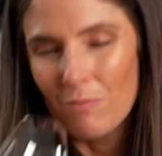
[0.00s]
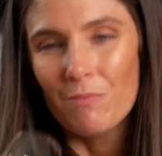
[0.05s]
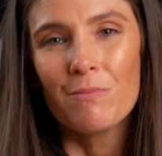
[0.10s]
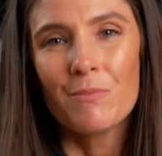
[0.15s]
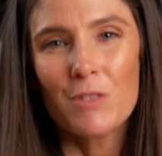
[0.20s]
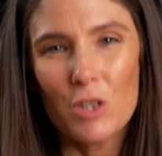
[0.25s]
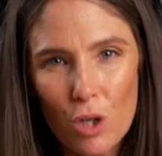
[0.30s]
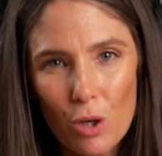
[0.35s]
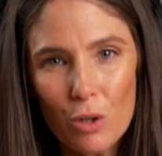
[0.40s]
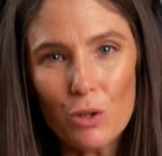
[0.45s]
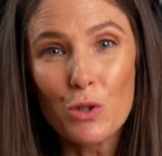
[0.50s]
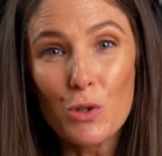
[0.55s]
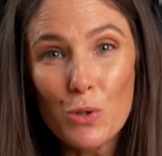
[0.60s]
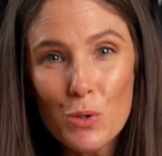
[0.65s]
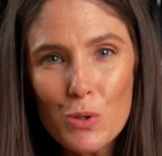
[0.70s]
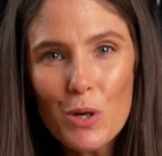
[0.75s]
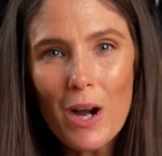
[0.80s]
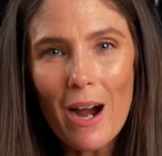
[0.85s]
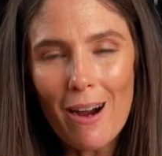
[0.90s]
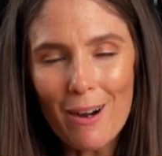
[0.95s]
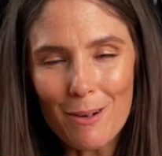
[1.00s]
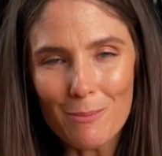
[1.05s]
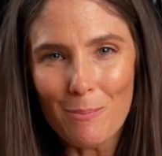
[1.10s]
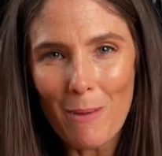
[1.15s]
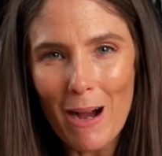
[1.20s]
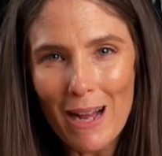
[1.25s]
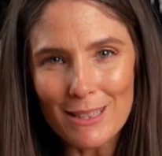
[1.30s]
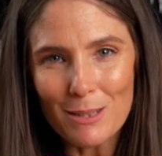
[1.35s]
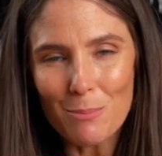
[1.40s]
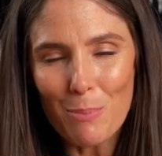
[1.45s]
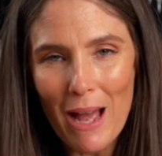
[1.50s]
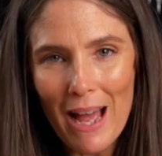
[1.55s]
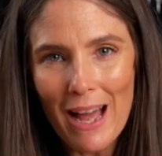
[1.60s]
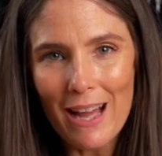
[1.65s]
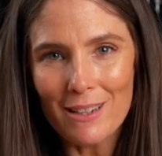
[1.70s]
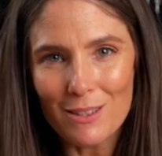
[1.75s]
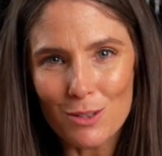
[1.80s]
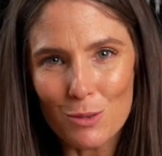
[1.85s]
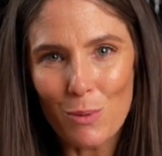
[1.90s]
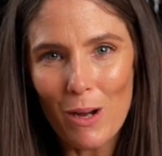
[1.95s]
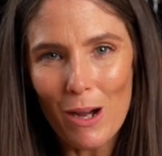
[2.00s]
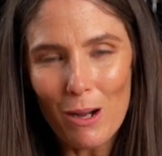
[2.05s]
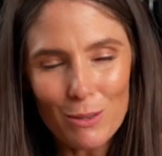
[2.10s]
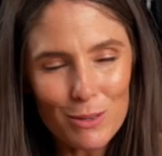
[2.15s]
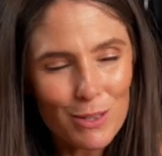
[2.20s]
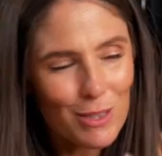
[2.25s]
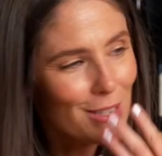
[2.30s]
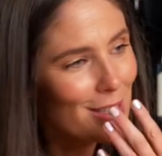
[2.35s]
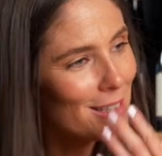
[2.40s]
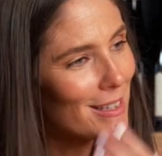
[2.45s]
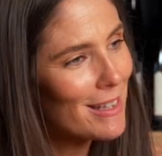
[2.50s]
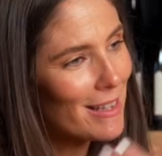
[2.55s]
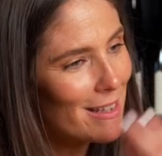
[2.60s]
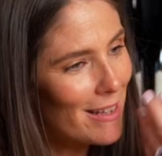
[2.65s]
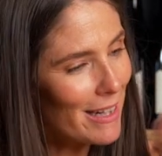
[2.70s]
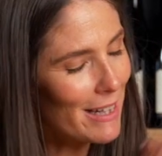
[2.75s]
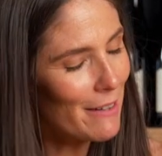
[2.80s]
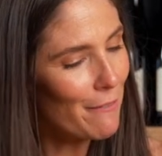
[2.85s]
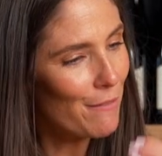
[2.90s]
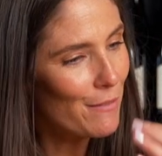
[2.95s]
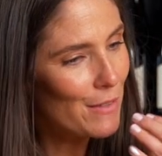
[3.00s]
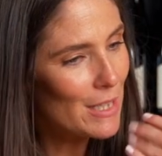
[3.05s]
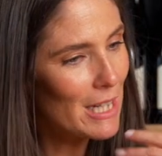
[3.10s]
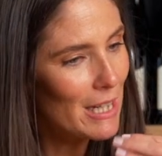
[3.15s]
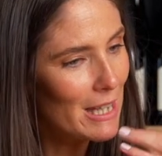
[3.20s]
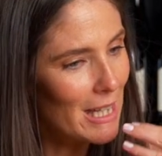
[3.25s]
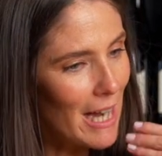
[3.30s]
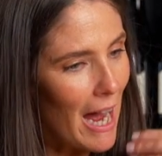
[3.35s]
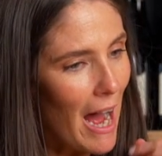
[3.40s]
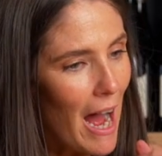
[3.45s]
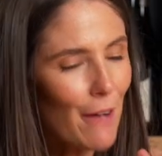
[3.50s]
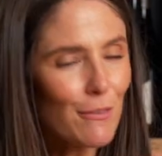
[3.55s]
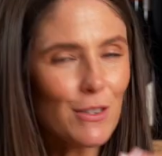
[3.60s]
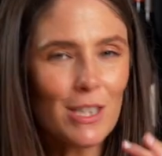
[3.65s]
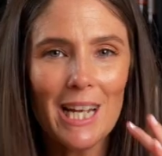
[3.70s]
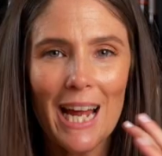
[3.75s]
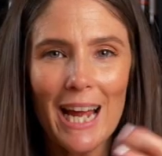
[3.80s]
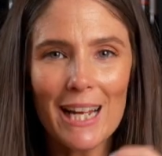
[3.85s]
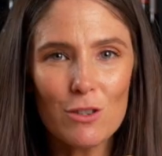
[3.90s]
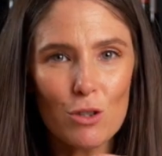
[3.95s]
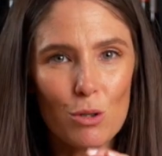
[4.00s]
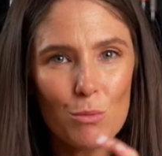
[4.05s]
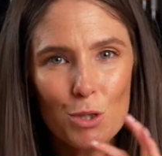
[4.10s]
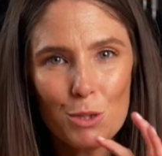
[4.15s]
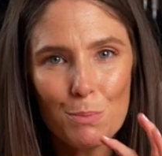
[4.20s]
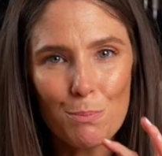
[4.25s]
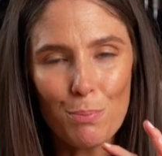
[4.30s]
It's got nougat and marzipan as well. It's just, the aftertaste, almost